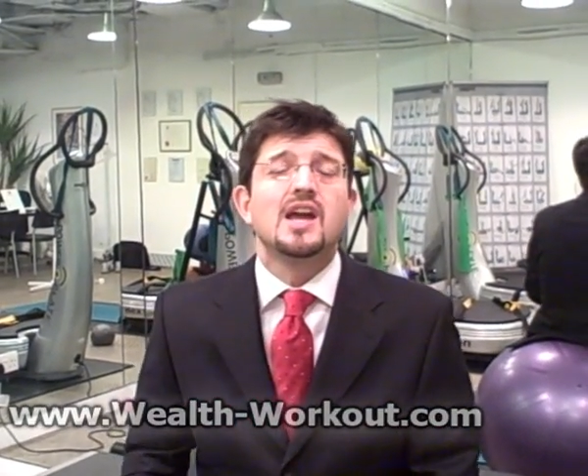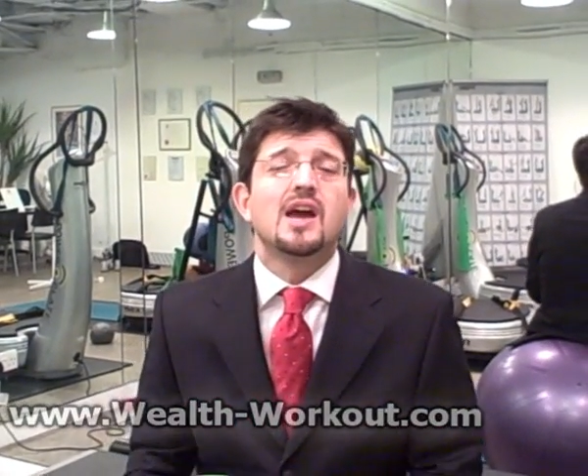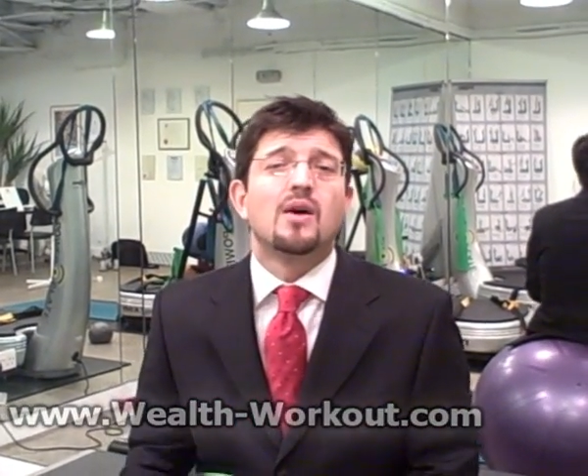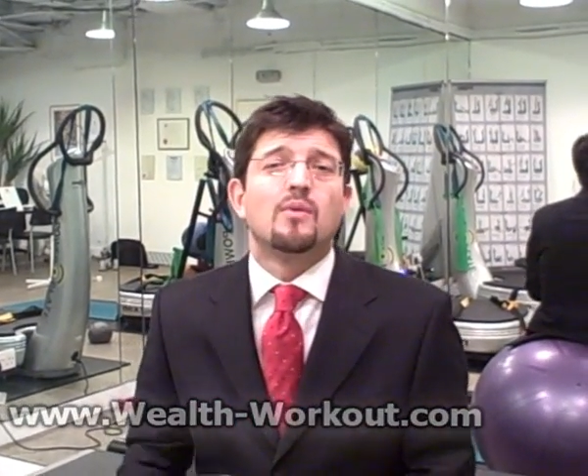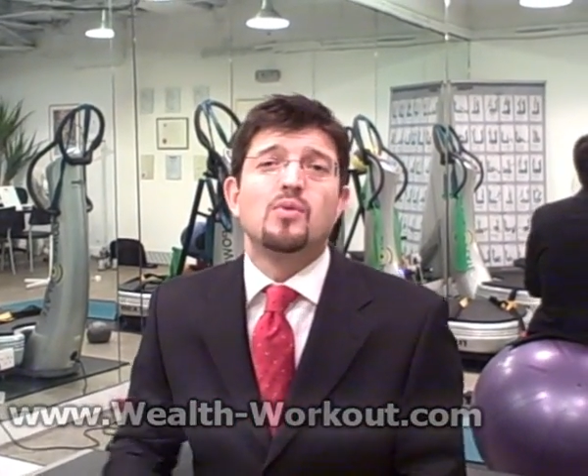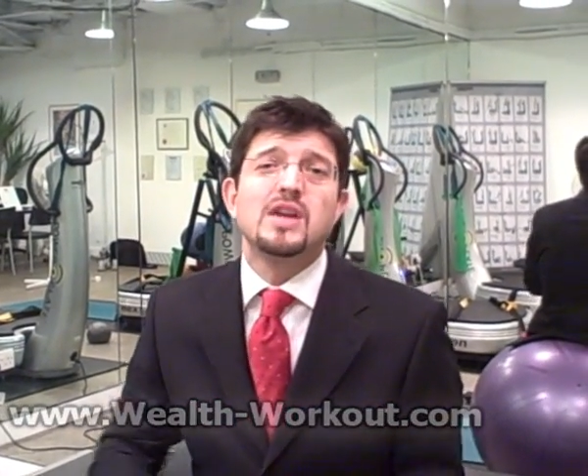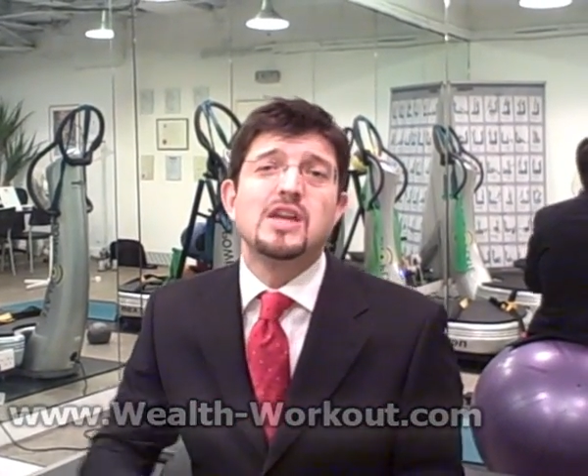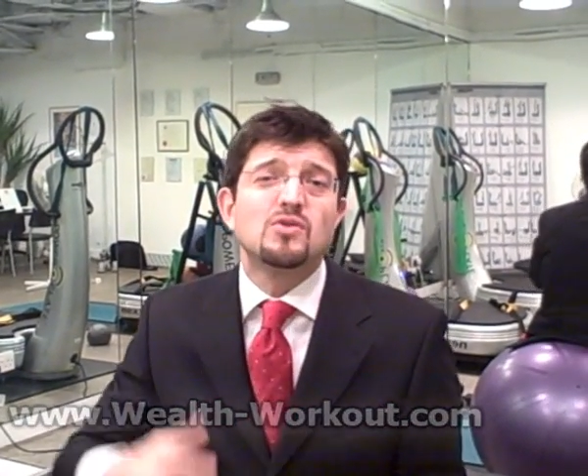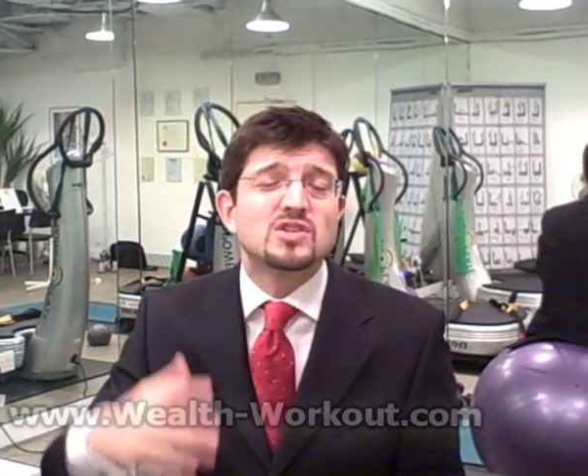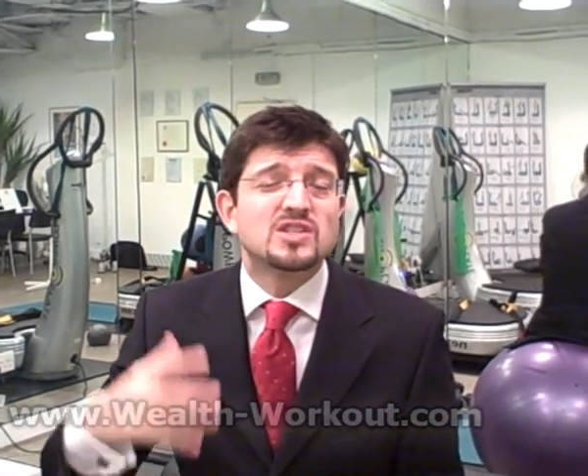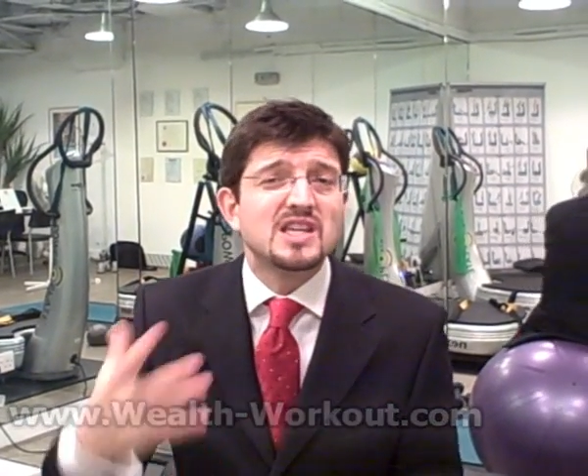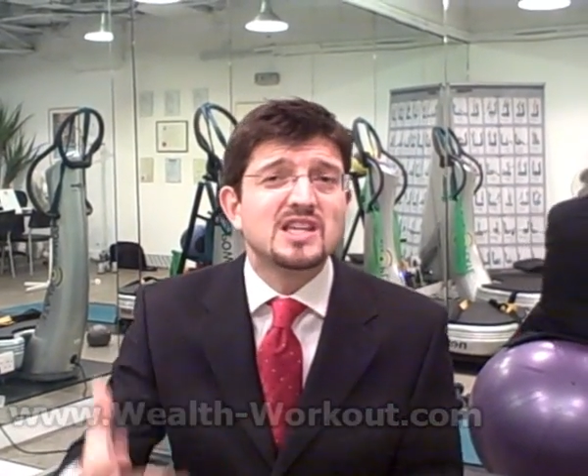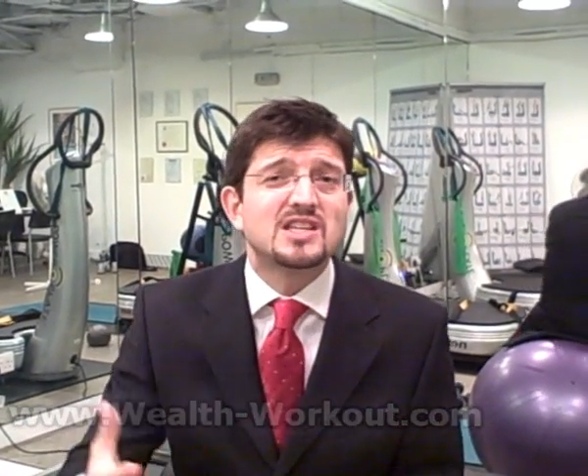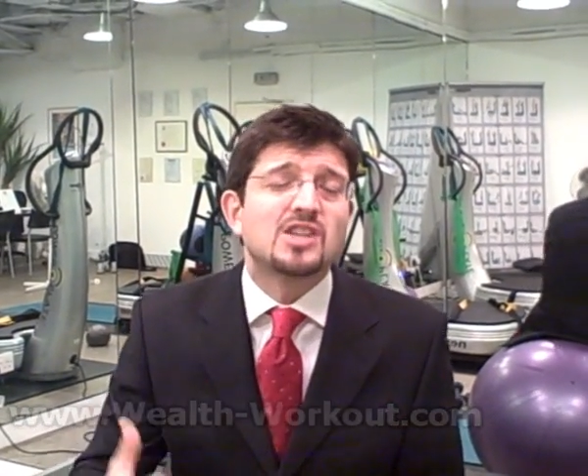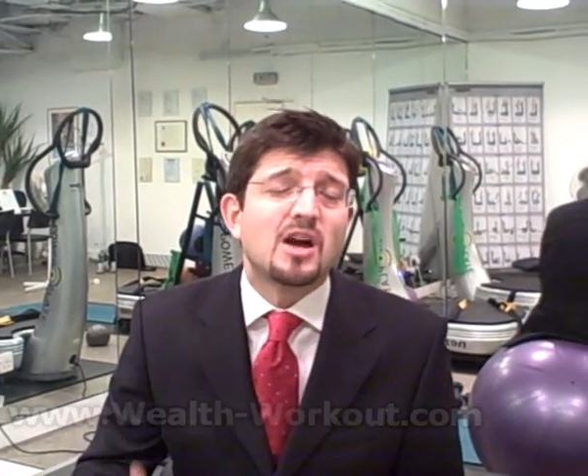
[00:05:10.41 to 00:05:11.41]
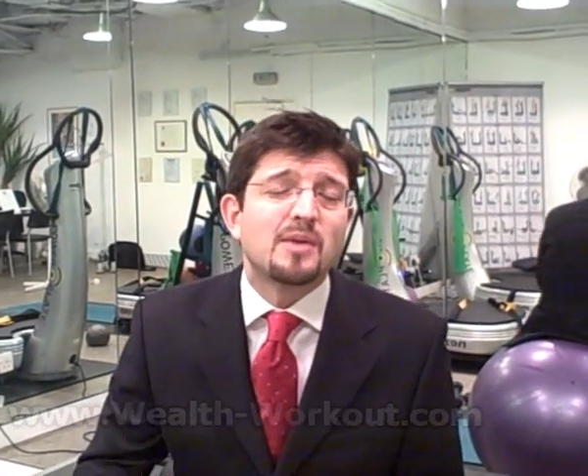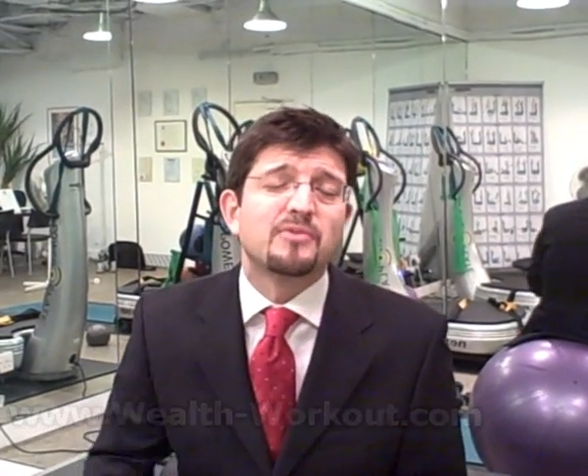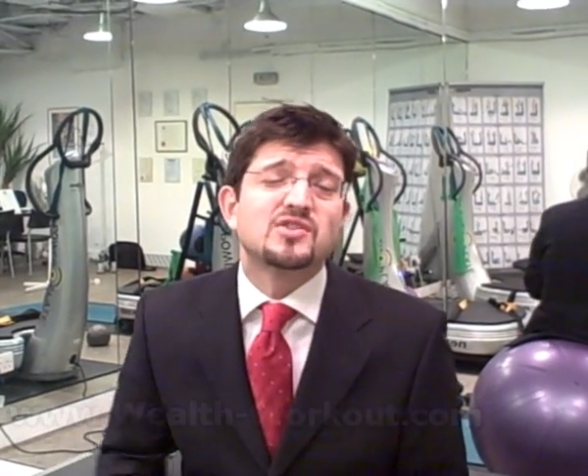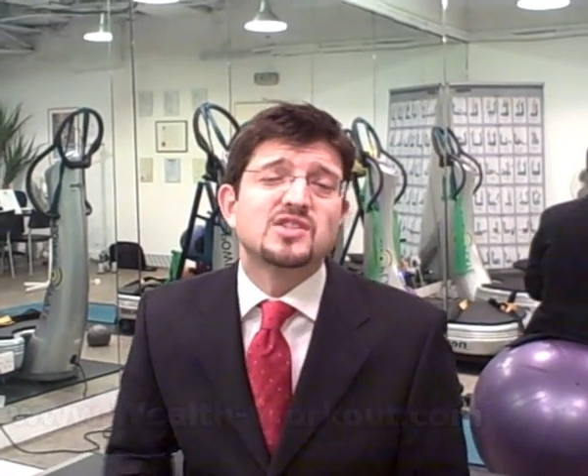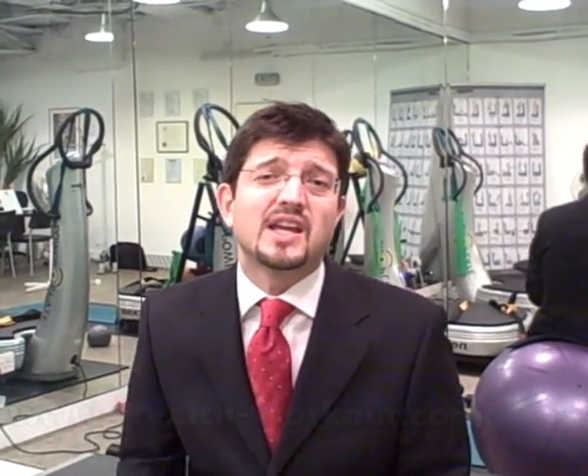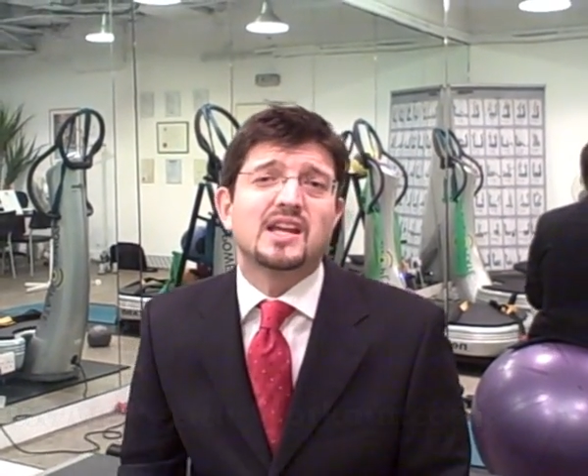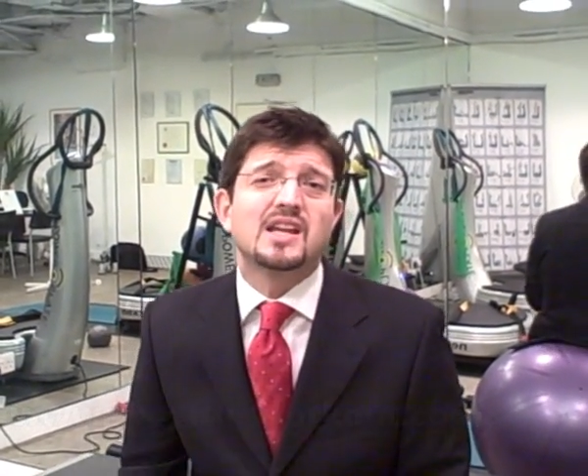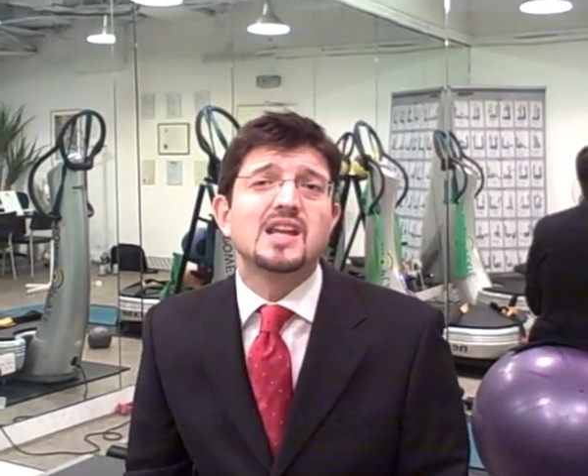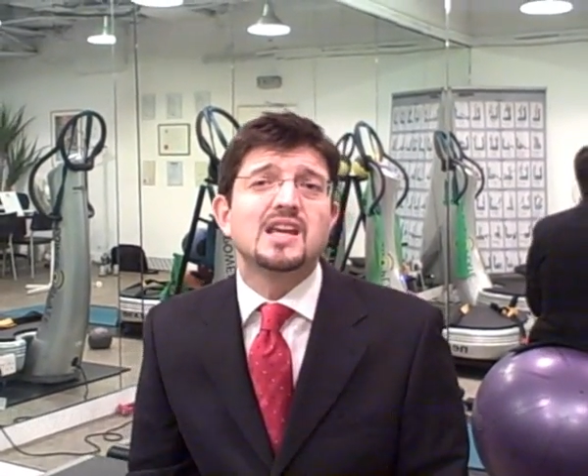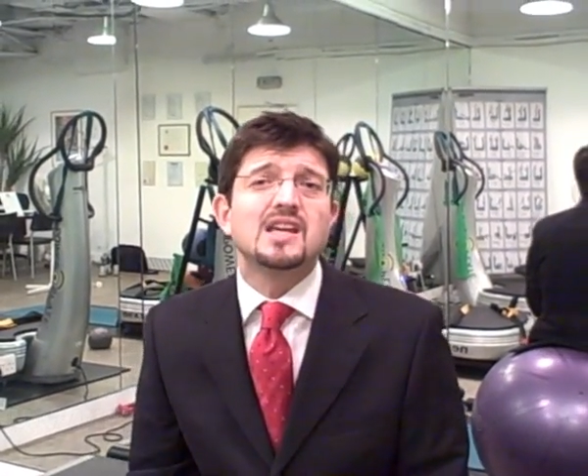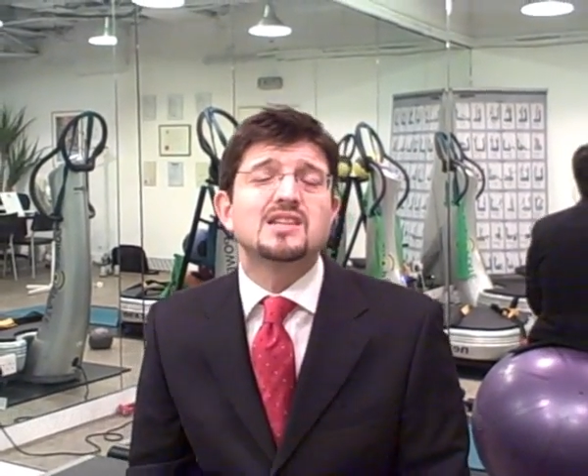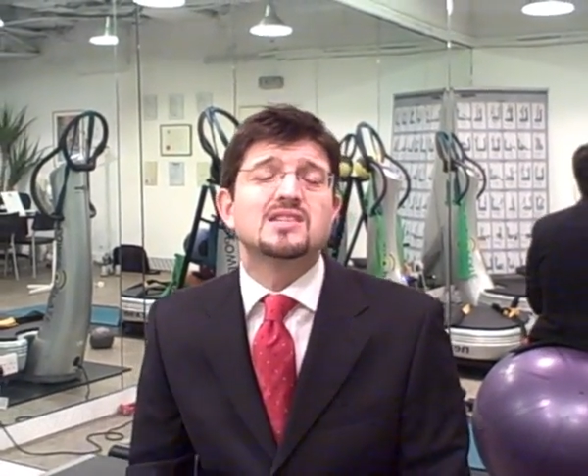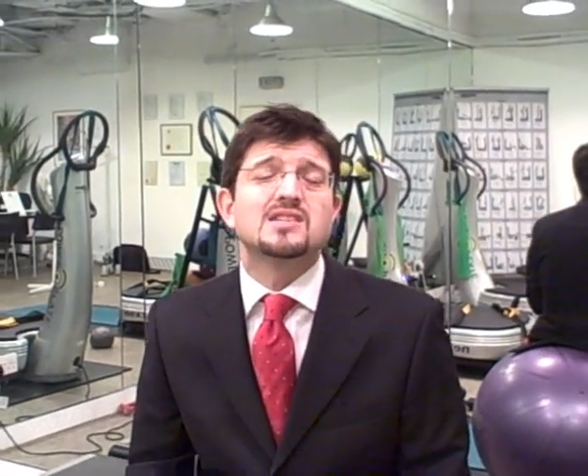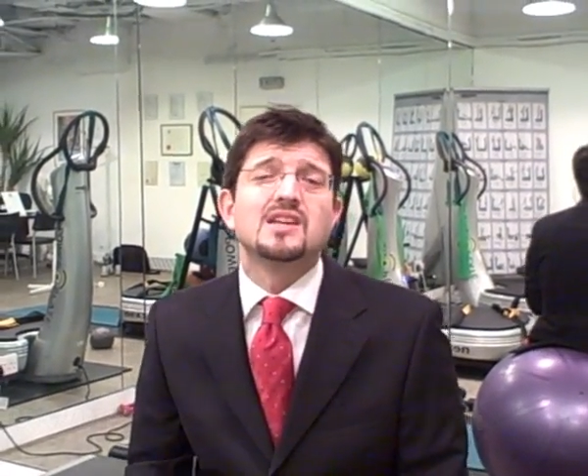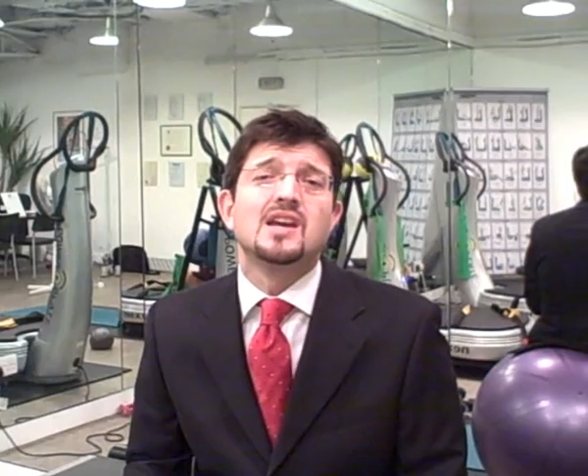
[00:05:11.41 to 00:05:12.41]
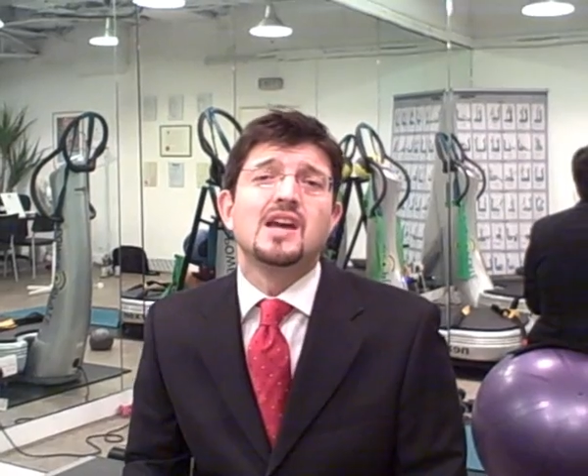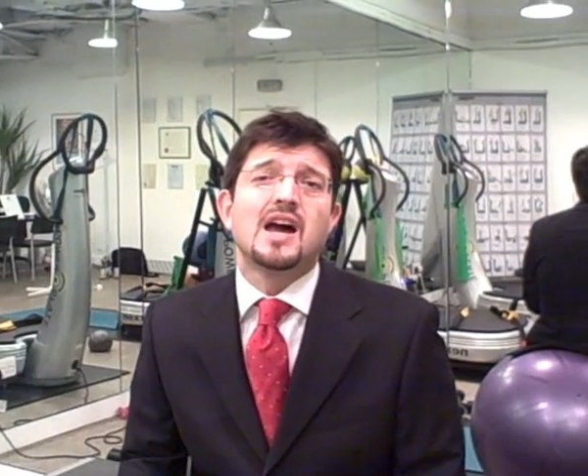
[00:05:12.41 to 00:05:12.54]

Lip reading: and we use these type of techniques.